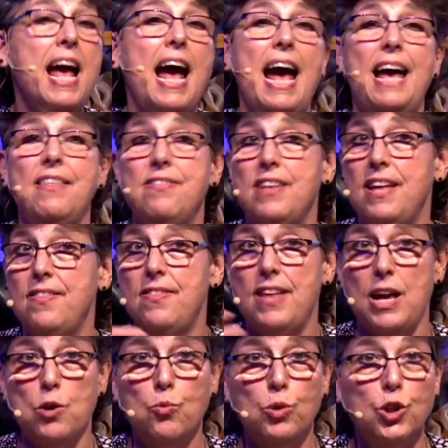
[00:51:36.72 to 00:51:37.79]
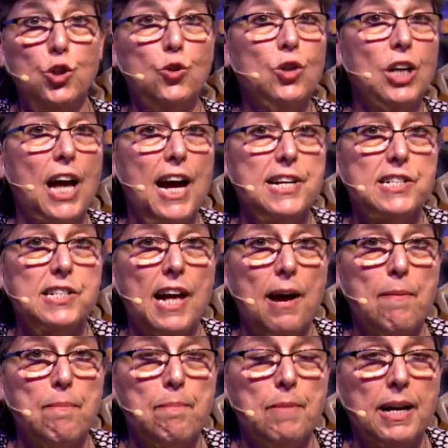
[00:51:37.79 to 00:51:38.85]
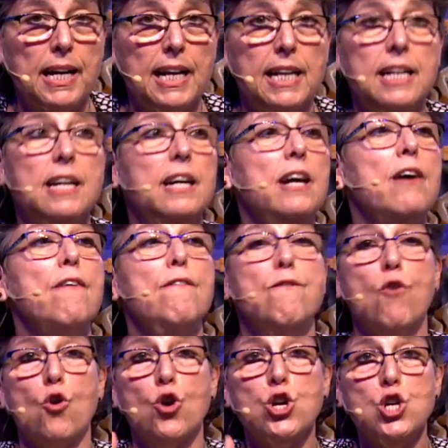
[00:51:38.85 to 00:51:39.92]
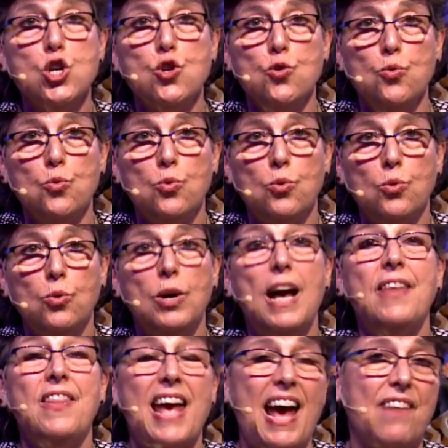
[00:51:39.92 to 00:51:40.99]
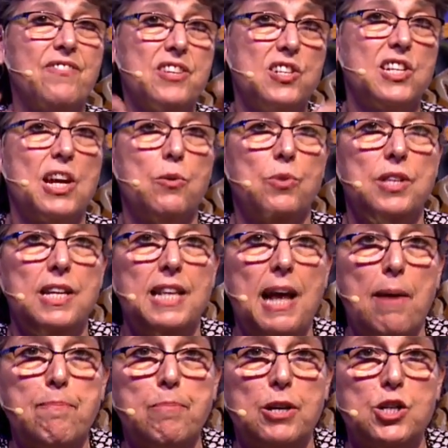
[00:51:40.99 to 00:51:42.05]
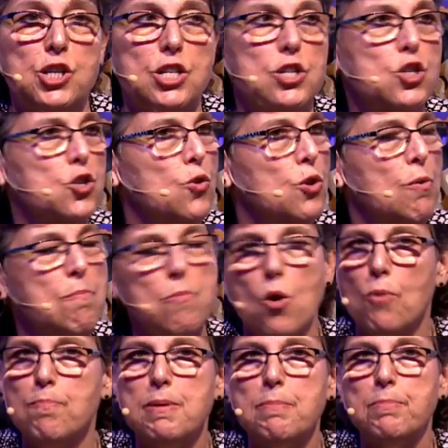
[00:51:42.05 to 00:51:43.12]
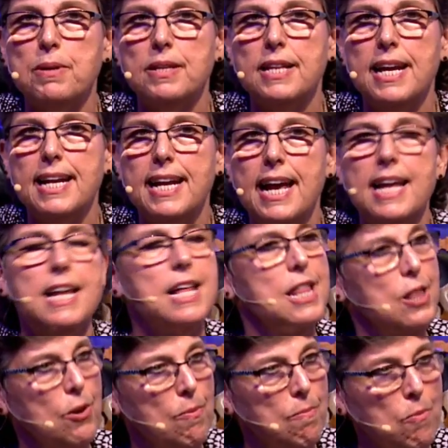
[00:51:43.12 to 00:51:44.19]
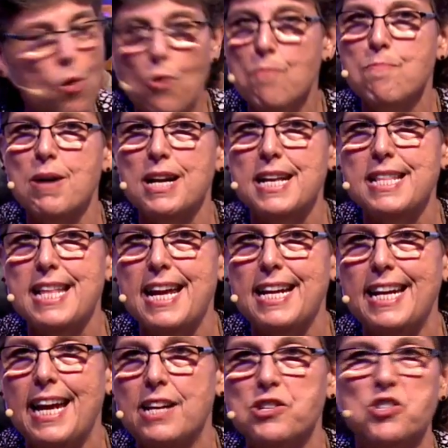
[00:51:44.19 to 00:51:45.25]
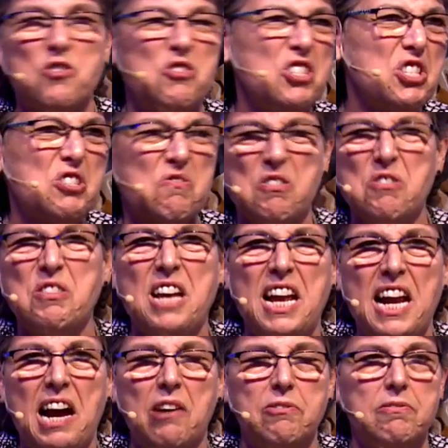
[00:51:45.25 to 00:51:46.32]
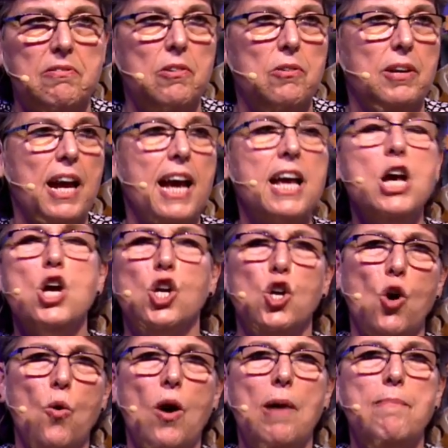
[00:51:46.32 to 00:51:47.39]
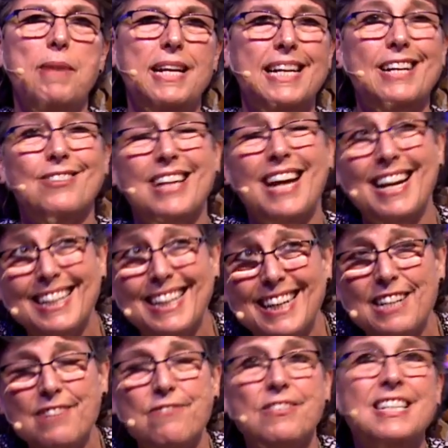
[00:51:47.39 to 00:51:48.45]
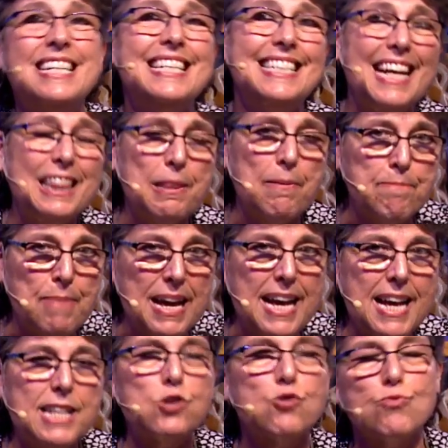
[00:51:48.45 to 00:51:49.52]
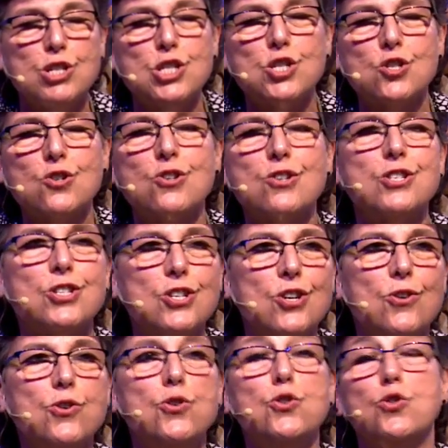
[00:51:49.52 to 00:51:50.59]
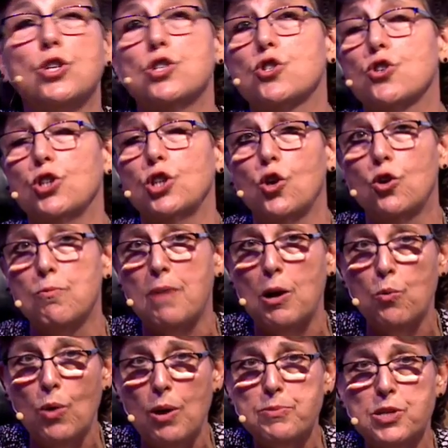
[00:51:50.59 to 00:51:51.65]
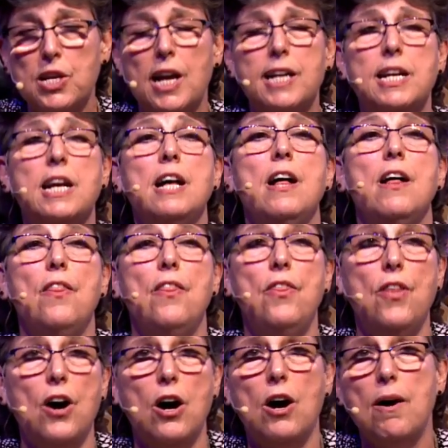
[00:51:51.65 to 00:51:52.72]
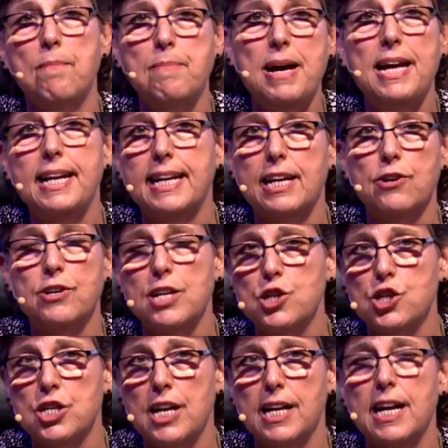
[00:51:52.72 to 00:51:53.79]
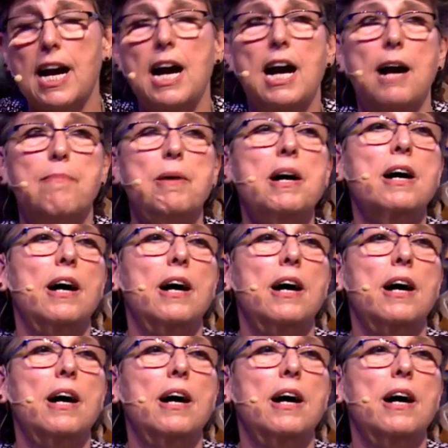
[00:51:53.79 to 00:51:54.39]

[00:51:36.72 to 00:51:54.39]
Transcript: And then they will utilize that money for you, and they have to stay within that budget. So the more people they get, the more money they get. So just throw that out, okay? Go on Medicare.gov. Not the best resource to go to. You can certainly go to my website, themedicarenation.com.